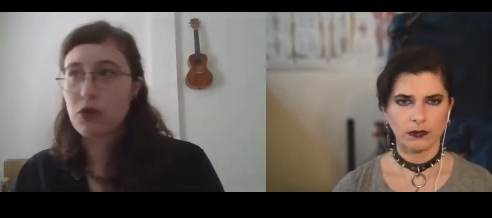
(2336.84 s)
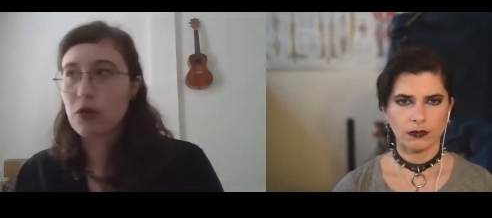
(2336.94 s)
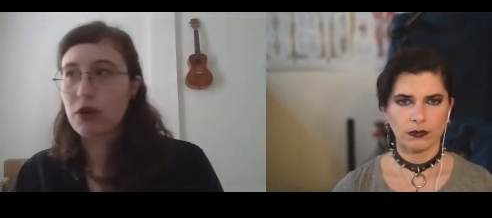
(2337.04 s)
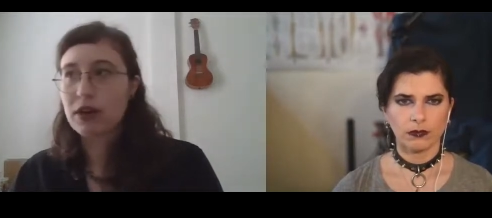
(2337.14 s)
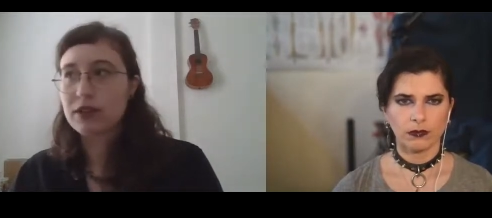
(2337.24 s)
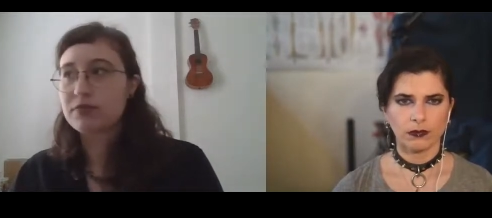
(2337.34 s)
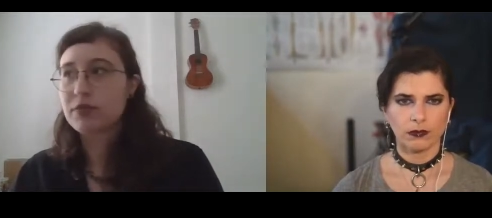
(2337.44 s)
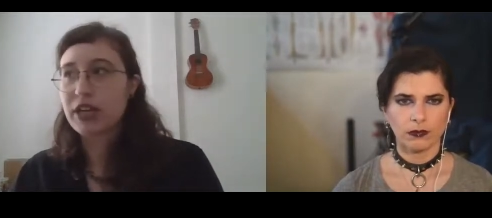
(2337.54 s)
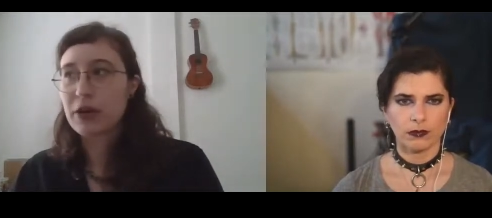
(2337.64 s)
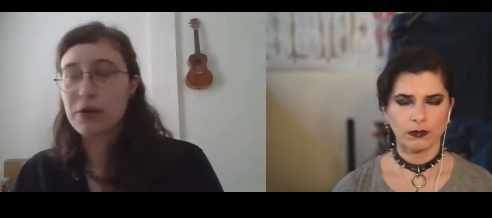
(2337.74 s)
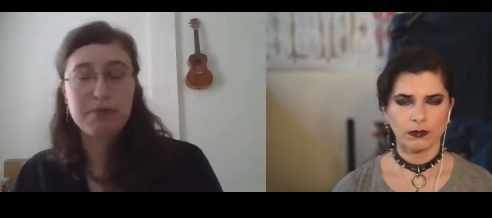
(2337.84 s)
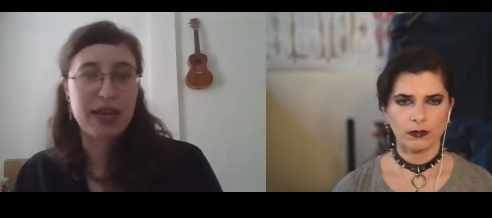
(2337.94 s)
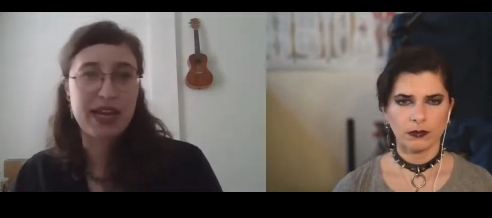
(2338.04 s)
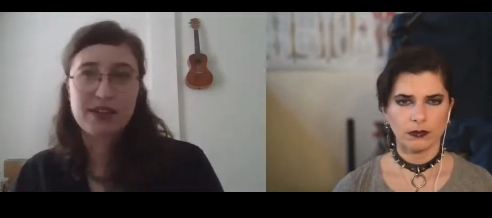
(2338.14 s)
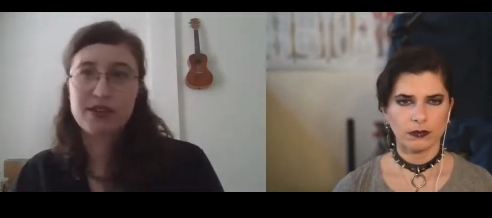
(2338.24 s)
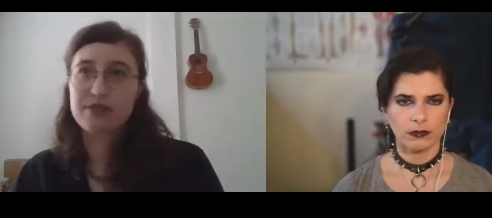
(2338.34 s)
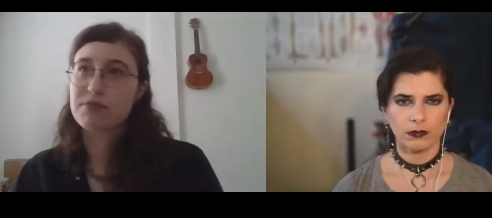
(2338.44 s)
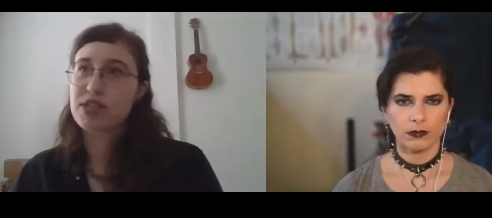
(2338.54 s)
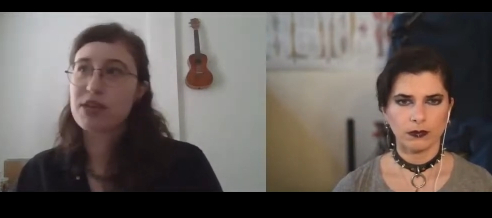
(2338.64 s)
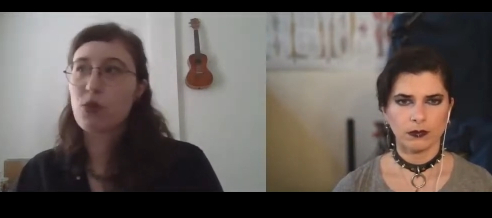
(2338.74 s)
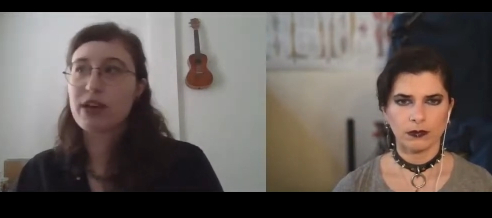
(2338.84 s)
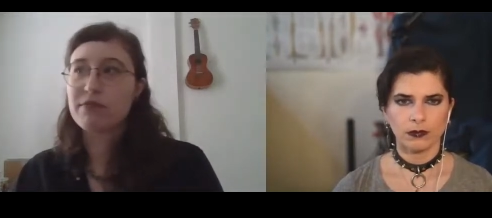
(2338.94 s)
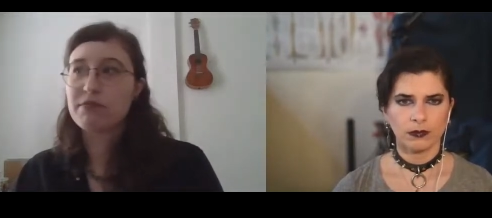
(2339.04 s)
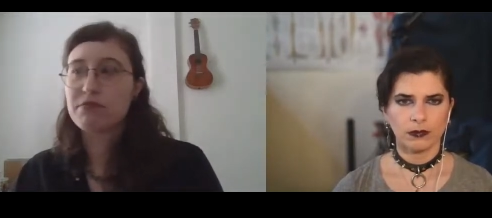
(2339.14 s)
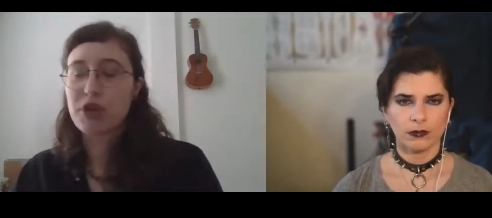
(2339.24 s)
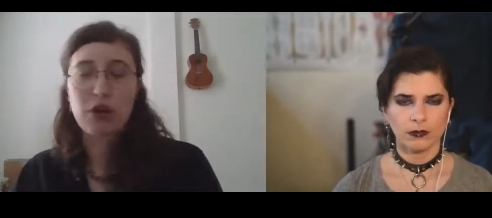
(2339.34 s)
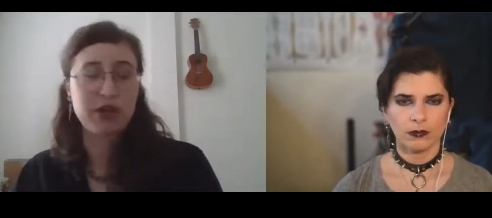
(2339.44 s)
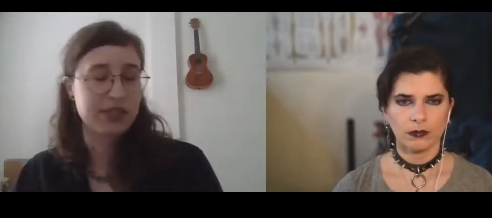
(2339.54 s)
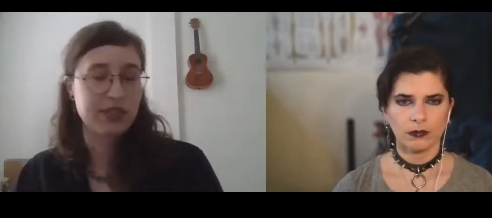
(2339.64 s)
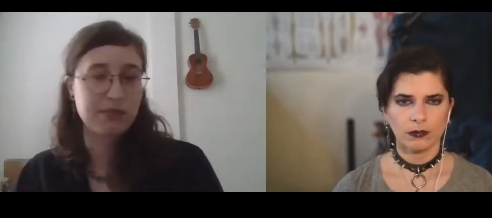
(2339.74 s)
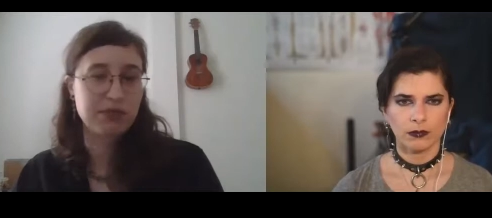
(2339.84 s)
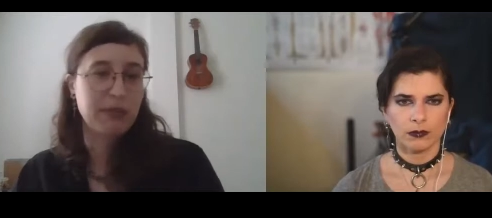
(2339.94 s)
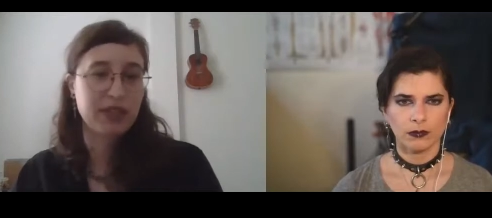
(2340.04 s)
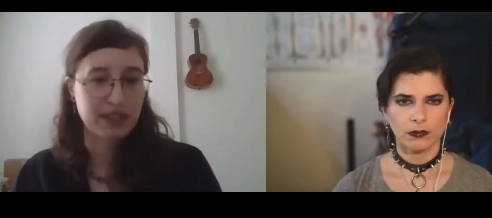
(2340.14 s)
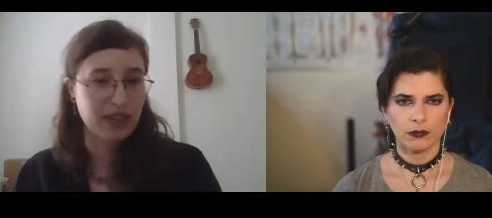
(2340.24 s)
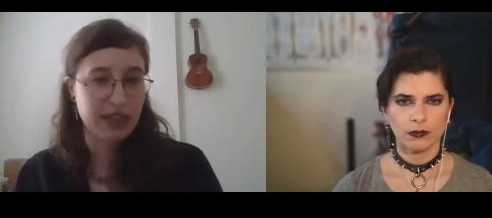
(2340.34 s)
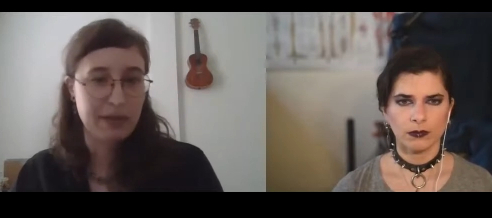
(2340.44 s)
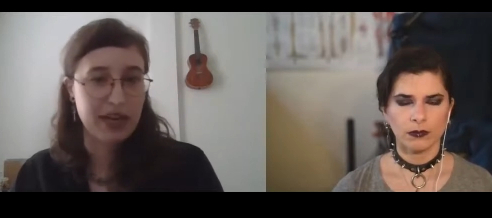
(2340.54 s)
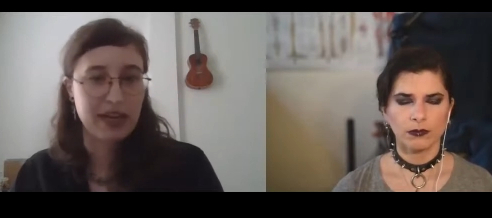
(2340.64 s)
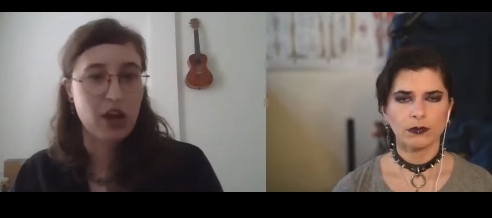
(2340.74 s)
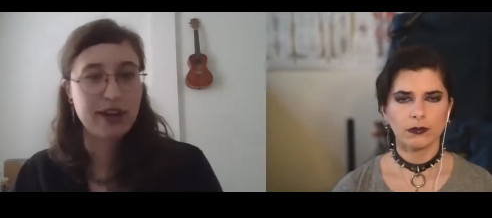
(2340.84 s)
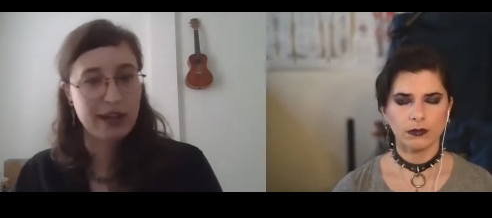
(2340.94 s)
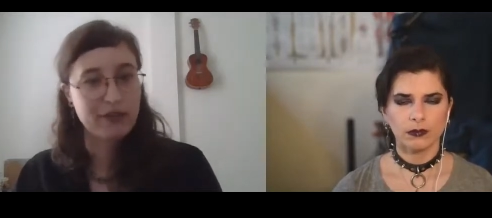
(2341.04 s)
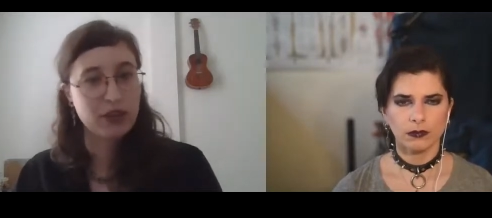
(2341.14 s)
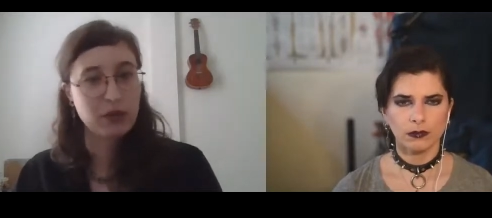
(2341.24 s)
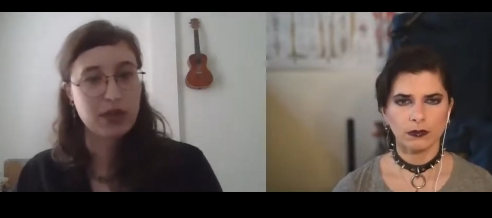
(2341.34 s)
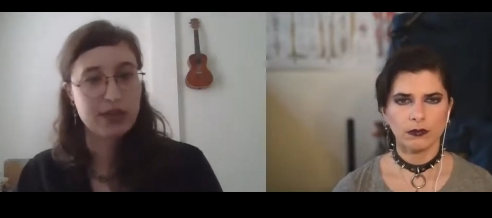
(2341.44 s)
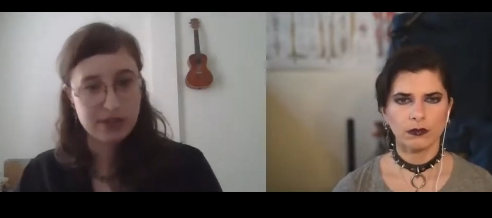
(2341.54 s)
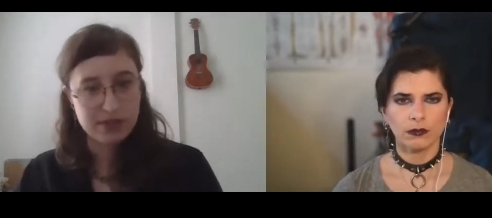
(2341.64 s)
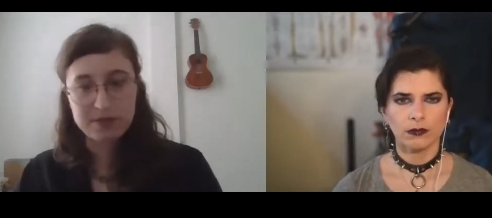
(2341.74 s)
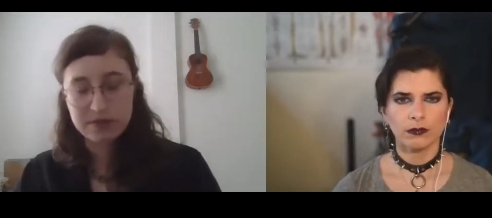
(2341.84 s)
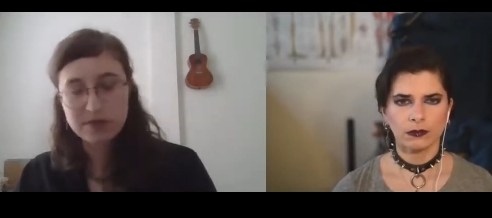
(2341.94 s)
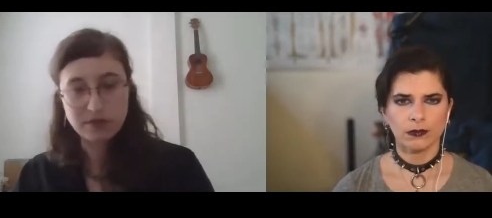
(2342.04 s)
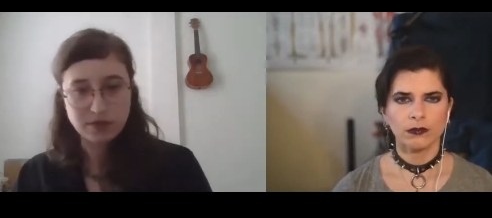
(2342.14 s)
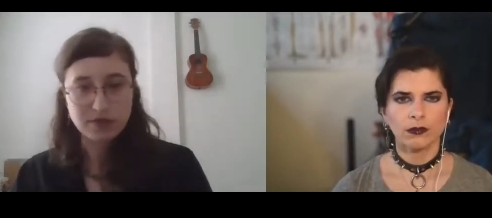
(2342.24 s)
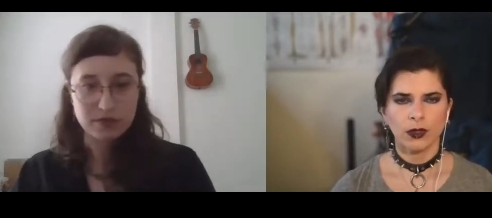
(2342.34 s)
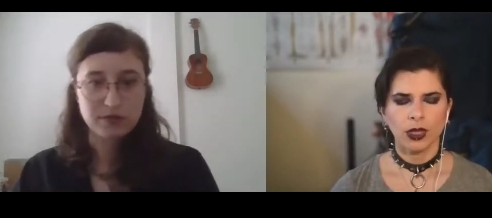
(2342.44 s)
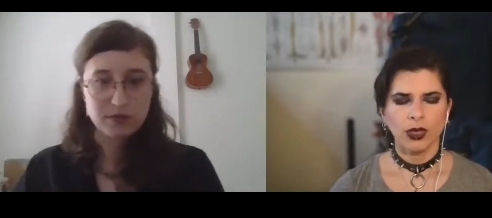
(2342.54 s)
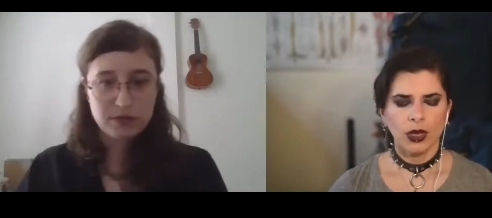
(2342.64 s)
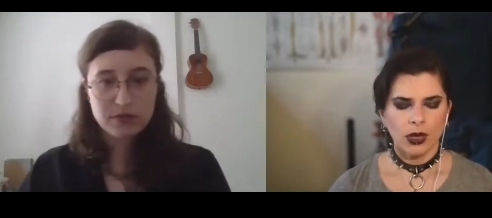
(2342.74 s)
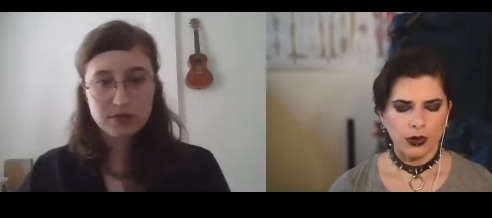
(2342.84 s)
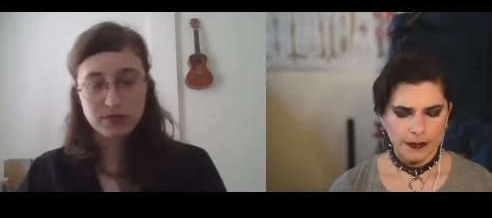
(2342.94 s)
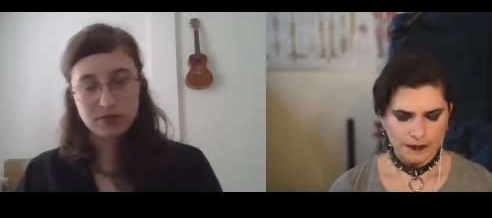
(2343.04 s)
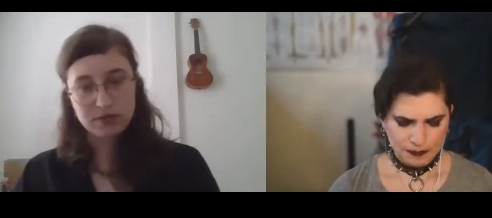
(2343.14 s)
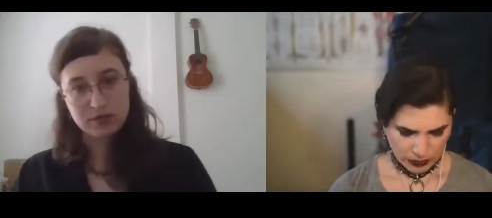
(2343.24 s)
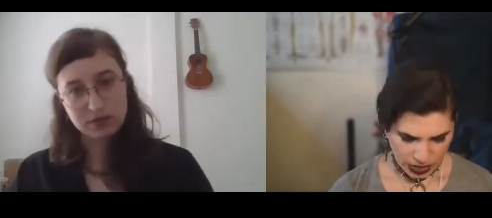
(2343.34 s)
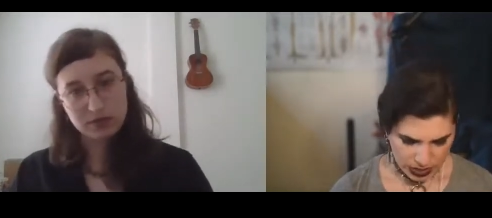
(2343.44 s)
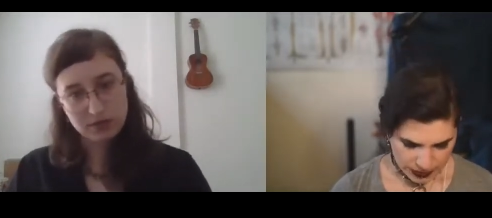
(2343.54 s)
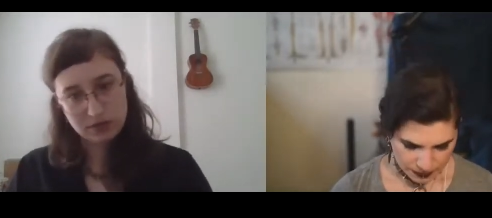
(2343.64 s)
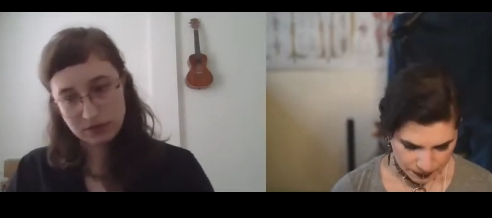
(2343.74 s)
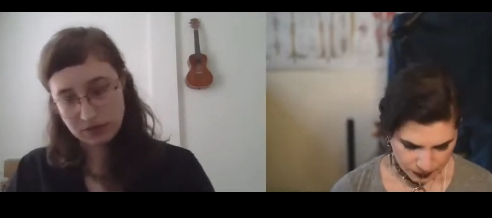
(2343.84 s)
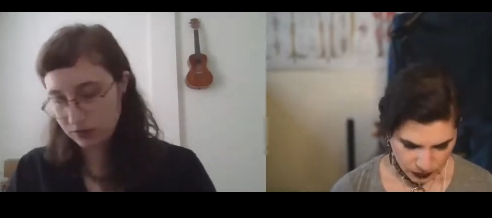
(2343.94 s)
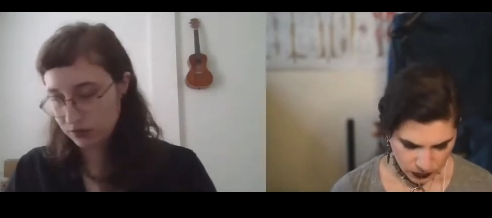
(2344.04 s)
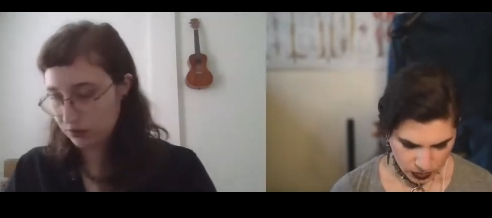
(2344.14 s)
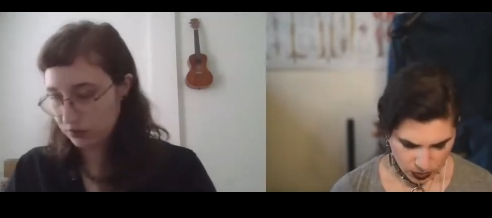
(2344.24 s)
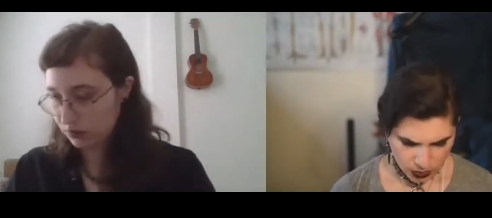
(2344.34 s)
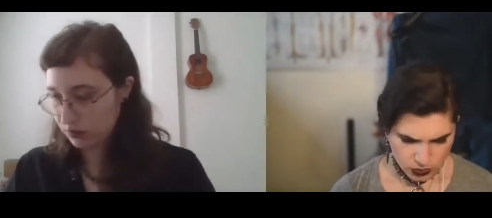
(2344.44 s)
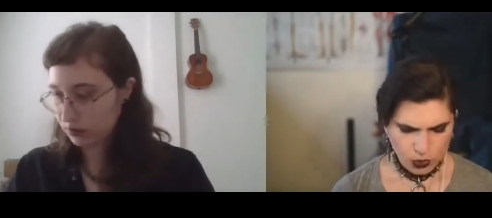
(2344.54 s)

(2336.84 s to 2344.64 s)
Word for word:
Speaker 1: or you know make someone notice something that they might not have otherwise
Speaker 2: okay um so